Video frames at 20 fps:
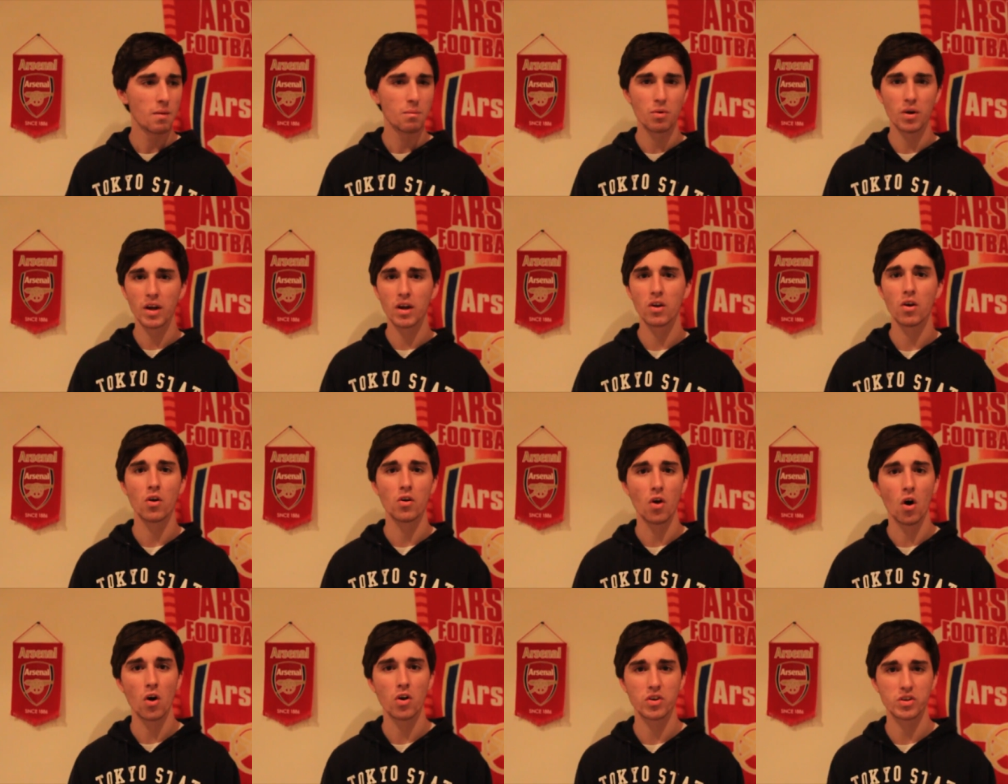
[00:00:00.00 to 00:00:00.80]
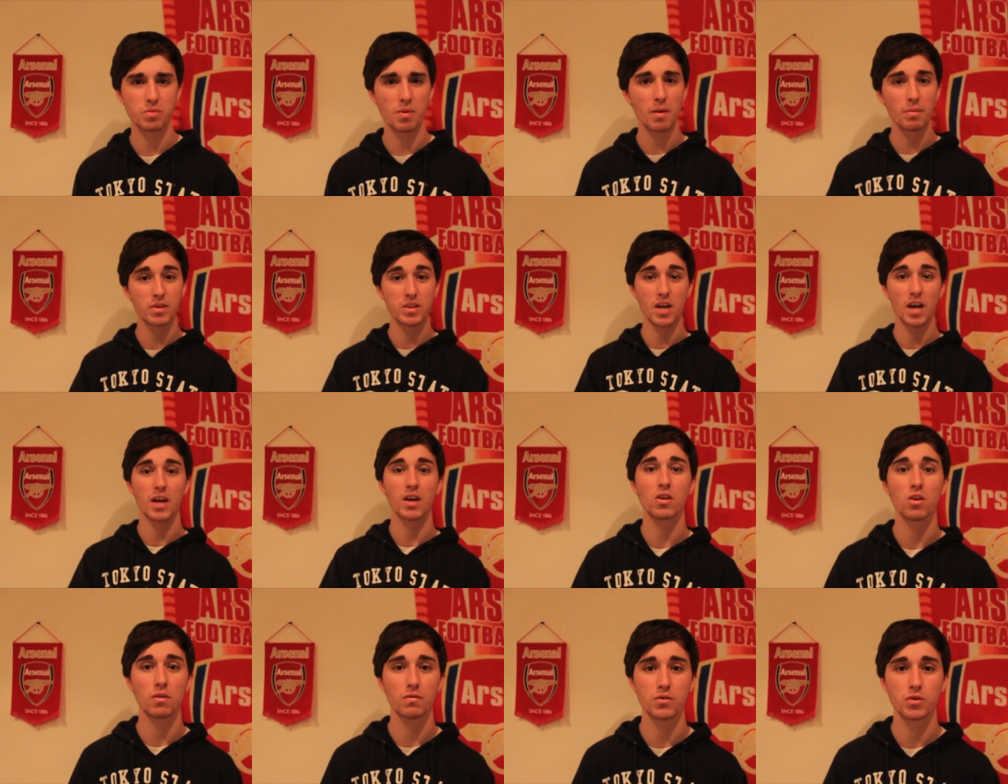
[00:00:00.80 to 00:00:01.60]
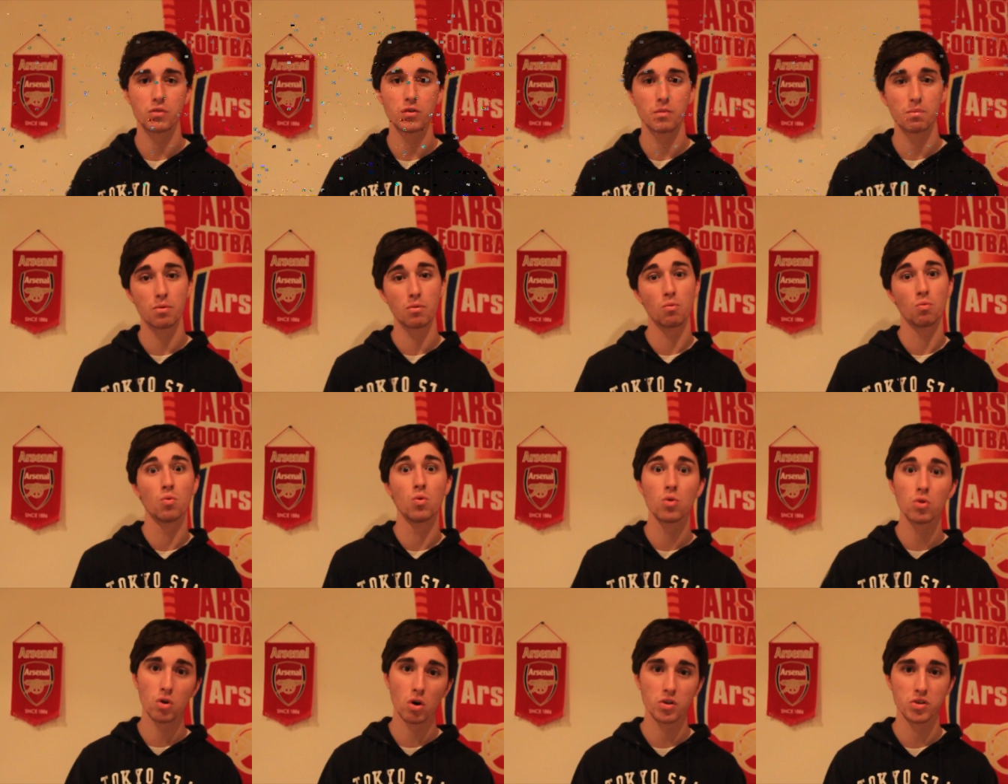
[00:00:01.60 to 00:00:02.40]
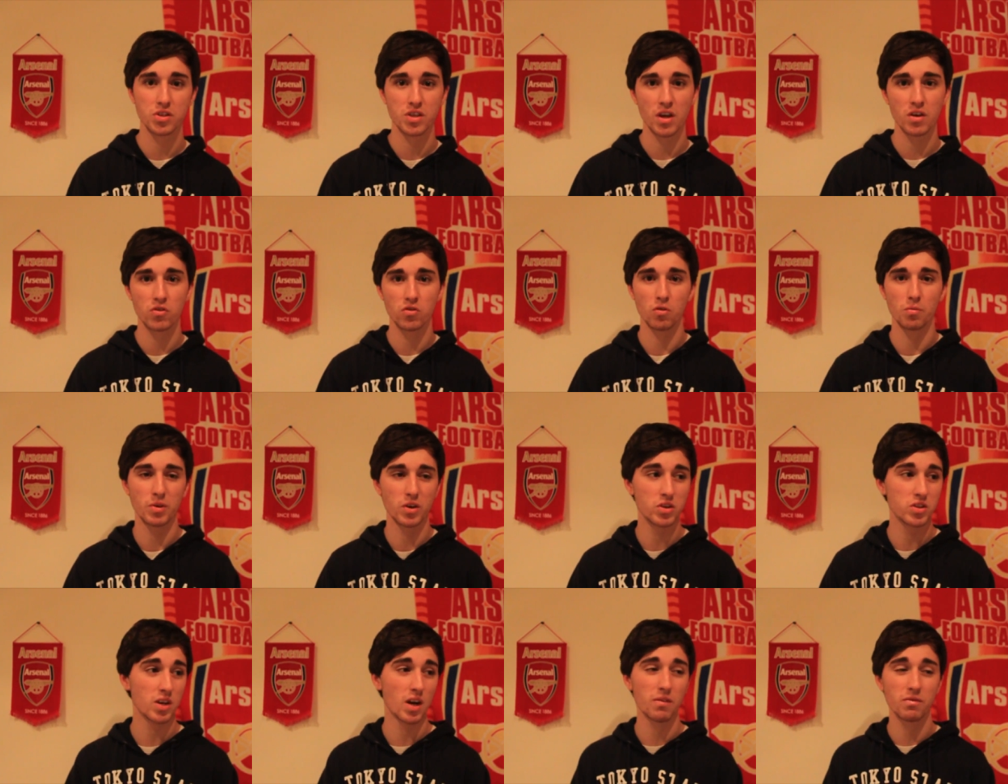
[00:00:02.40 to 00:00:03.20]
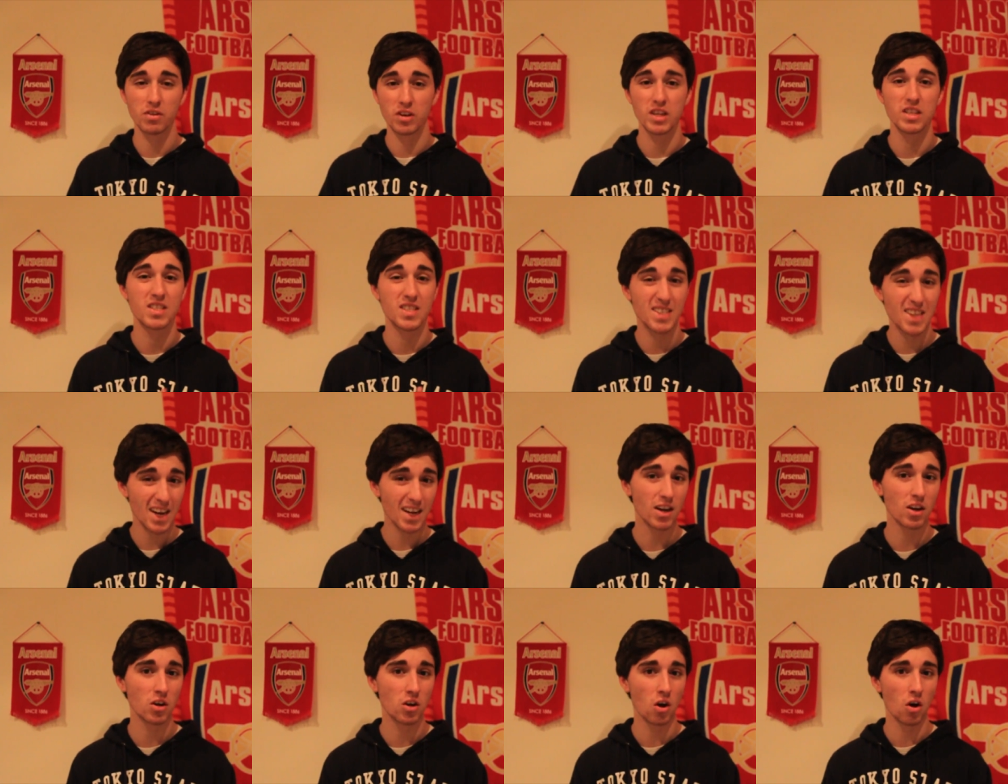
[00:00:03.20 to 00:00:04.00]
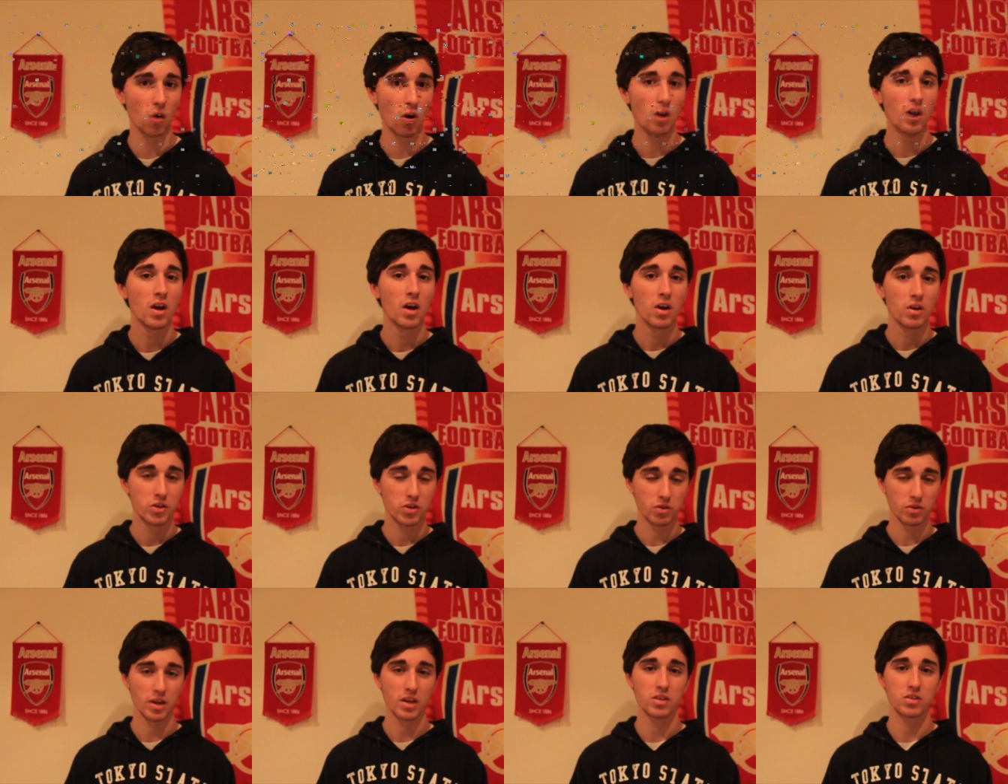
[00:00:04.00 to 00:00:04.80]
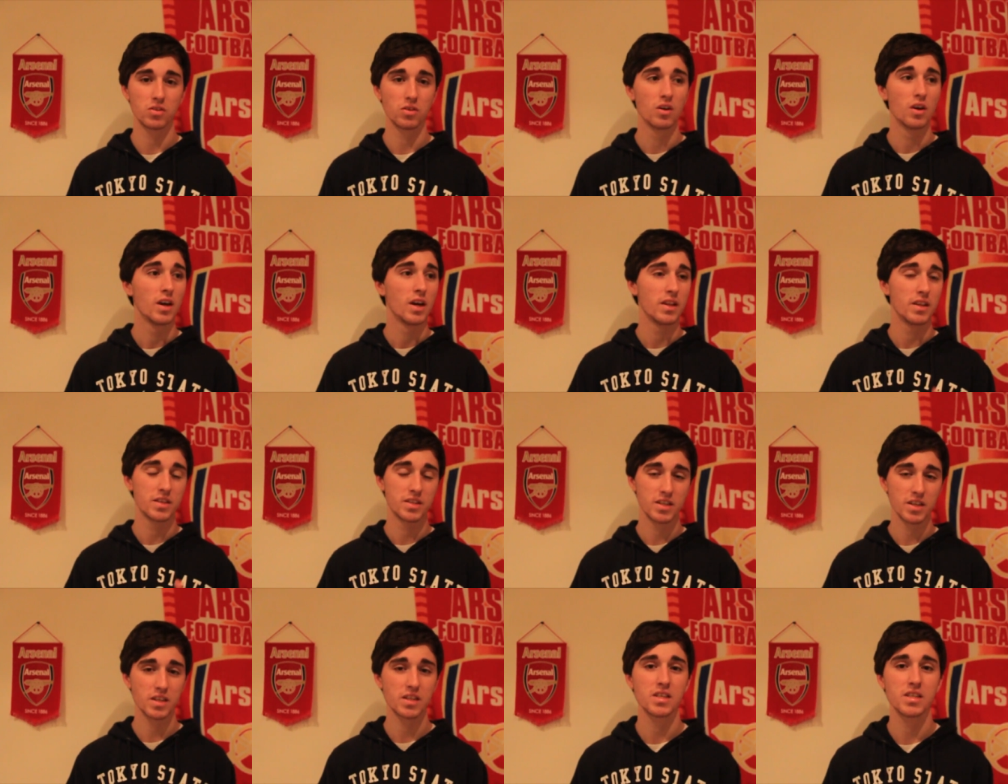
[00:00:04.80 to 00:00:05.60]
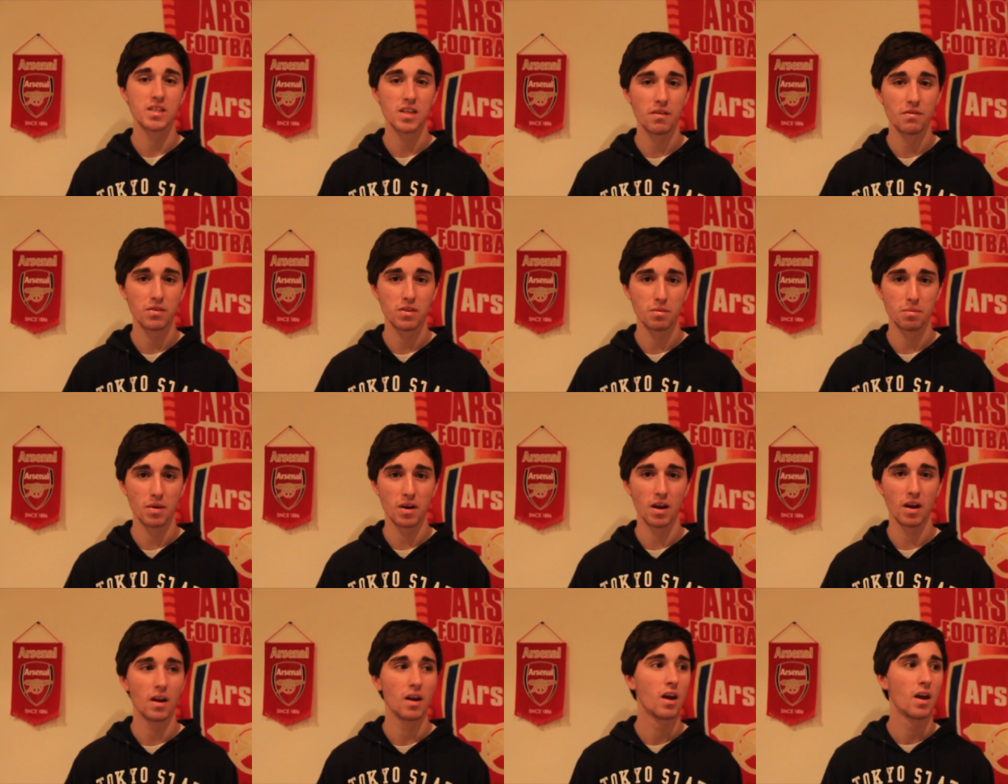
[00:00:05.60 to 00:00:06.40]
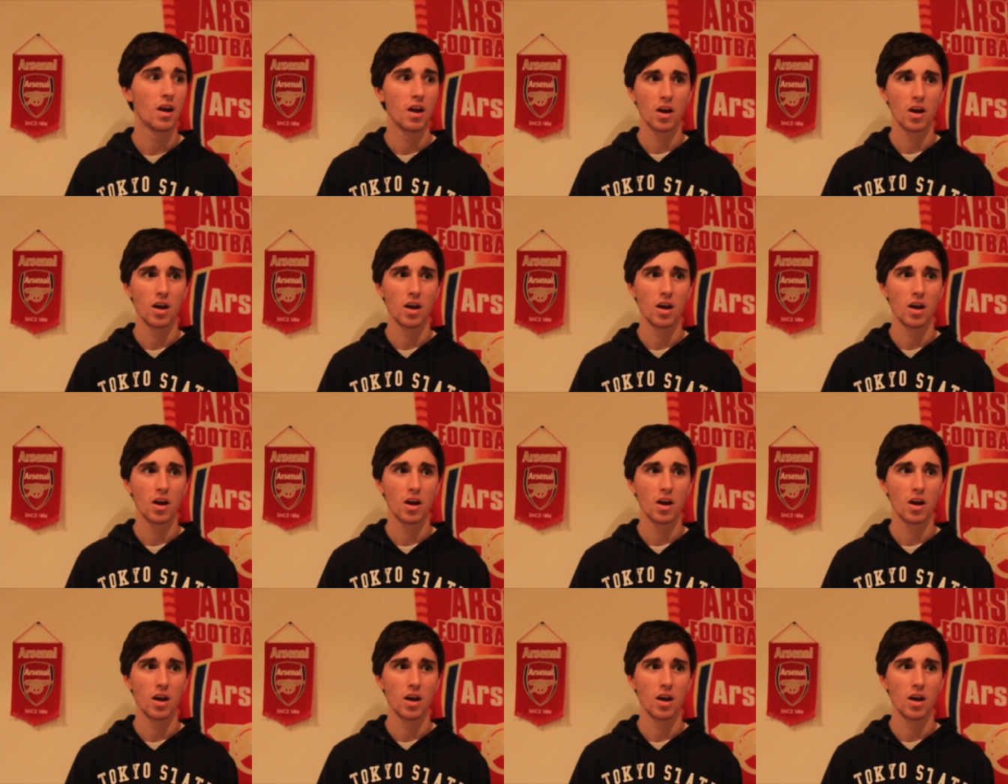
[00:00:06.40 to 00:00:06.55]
bringing on Ox, maybe taken off Giroud, put Walcott central, because after his 2nd goal, which I'll get to in the 67th minute,